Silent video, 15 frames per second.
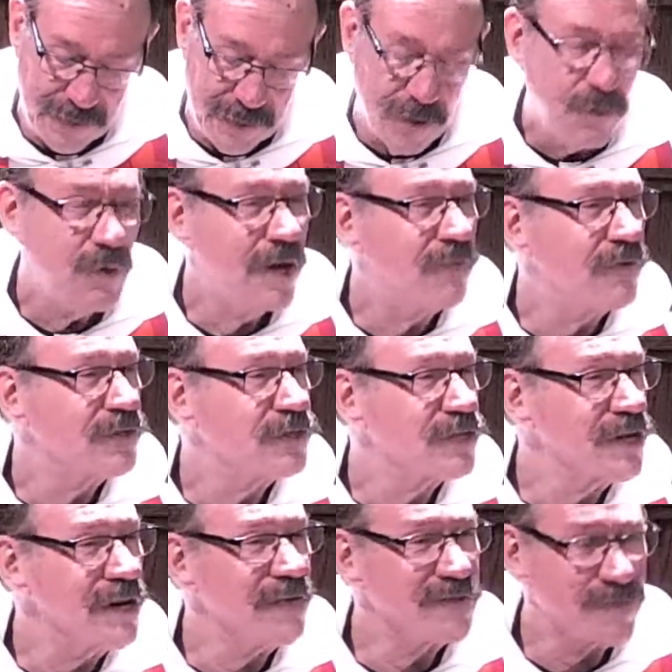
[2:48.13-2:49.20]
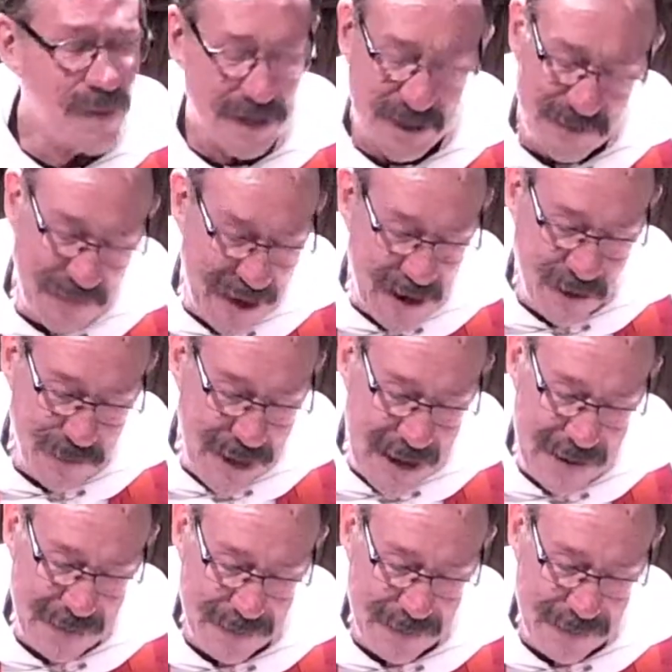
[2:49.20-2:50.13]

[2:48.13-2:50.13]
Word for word: Whoever serves must follow me.